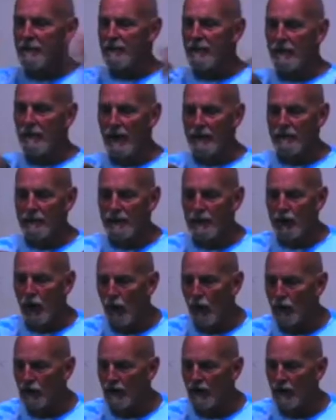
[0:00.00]
I'm
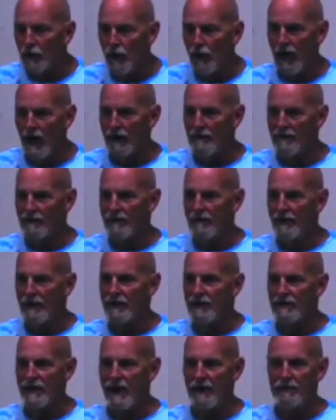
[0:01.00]
totally wet
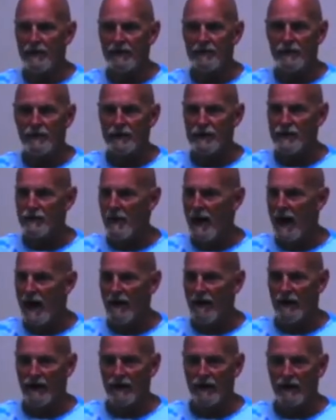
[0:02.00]
because I've been
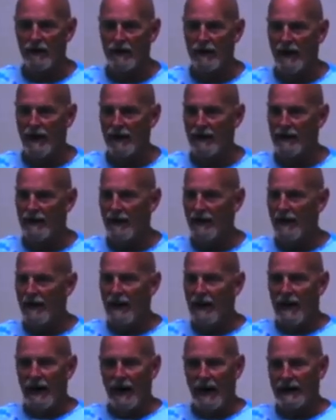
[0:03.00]
perspiring, okay, and
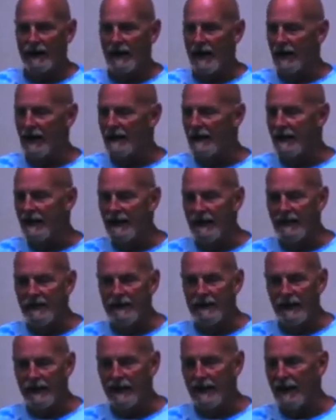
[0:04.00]
I can't
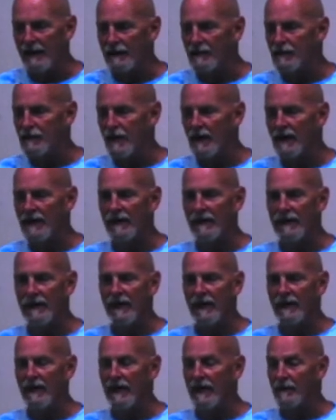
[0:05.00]
eat anything, I can't drink
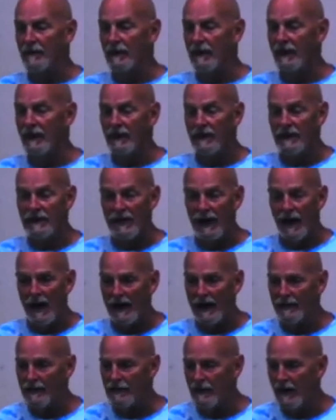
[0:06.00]
anything, and I'm getting
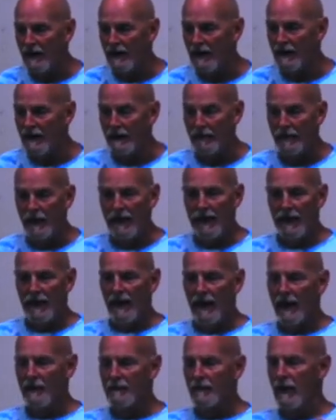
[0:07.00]
dehydrated,
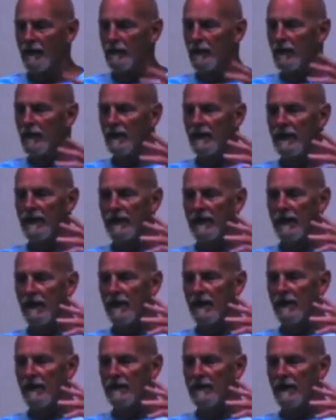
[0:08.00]
and I'm really,